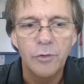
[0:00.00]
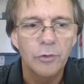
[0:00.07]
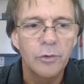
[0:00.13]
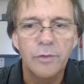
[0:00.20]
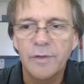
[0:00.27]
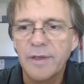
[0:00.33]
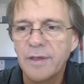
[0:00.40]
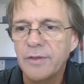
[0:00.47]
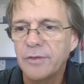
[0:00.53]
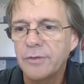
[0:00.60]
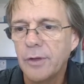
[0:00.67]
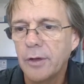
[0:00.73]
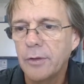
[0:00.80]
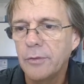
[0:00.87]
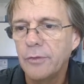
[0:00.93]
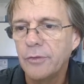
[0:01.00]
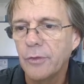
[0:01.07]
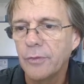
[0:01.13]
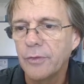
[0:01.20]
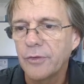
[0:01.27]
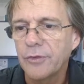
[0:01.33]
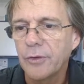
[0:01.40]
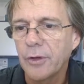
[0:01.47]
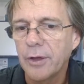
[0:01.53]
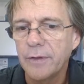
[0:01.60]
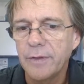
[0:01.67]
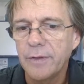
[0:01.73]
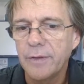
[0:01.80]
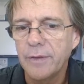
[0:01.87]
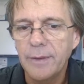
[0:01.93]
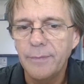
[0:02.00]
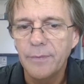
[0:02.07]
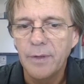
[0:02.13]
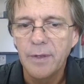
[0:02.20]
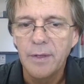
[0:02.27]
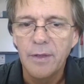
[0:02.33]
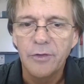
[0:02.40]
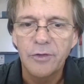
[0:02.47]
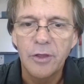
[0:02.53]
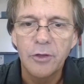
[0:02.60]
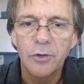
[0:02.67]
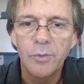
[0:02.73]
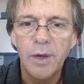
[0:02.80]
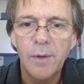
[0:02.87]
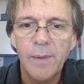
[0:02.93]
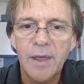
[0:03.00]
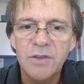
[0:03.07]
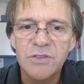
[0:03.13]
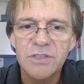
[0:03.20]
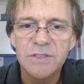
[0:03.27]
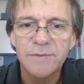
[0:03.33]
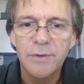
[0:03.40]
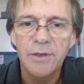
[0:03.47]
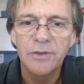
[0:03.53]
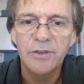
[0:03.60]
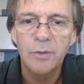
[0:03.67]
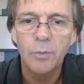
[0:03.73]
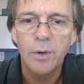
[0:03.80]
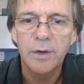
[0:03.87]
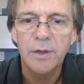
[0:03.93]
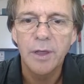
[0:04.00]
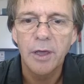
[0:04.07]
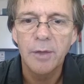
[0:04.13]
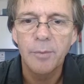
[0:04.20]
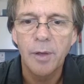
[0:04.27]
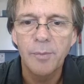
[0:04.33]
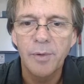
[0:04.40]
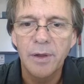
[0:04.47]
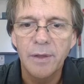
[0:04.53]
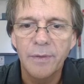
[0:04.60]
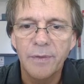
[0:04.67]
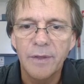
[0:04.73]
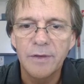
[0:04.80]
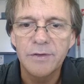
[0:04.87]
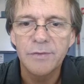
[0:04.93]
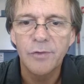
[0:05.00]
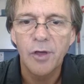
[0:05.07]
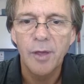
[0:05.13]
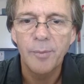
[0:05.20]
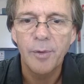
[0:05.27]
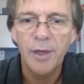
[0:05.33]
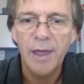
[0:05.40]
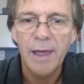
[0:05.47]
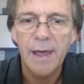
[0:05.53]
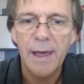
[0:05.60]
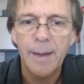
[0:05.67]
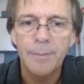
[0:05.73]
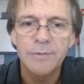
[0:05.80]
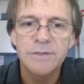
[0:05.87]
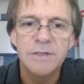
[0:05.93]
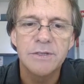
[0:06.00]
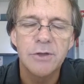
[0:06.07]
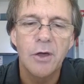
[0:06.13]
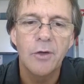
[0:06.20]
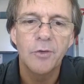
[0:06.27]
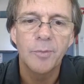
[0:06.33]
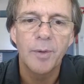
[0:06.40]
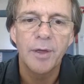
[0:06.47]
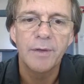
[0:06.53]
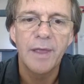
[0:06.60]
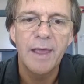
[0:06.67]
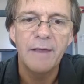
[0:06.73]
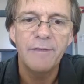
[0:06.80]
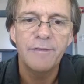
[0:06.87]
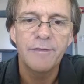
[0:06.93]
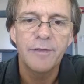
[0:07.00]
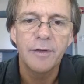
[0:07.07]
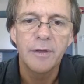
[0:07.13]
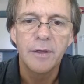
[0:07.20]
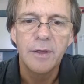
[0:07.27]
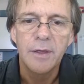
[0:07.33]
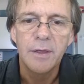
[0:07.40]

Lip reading: We've got all these knowns on the side there. So you could rearrange this first in one go by bringing the divide by r up to times by f.